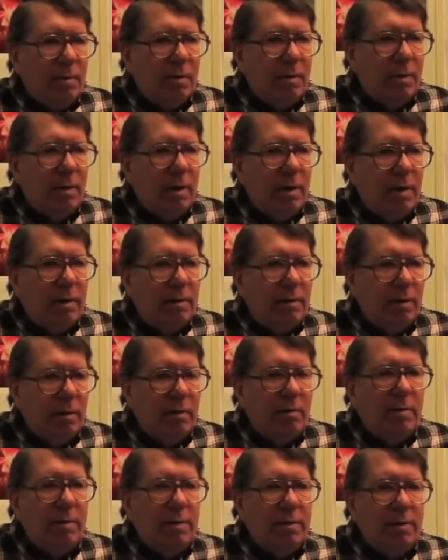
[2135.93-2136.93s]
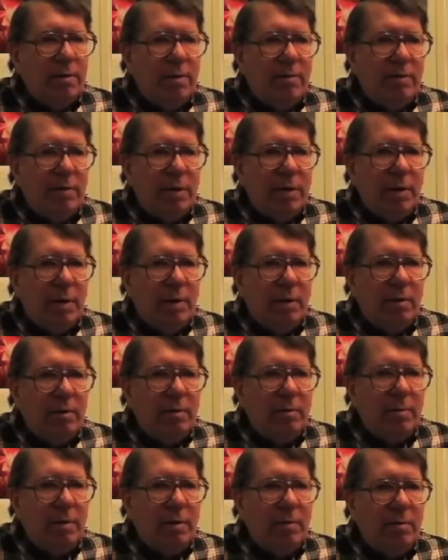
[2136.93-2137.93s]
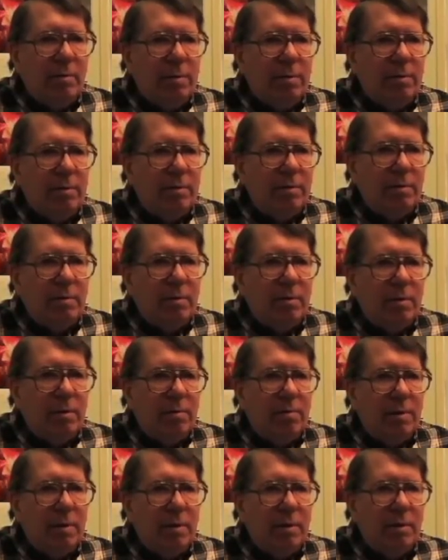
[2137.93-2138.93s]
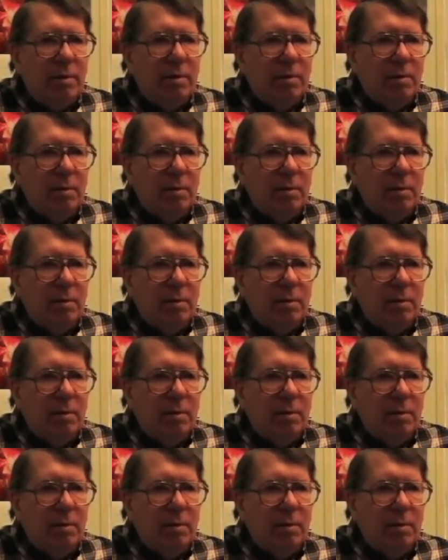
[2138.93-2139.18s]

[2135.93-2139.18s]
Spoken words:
he had another one in '78, but it wasn't this big.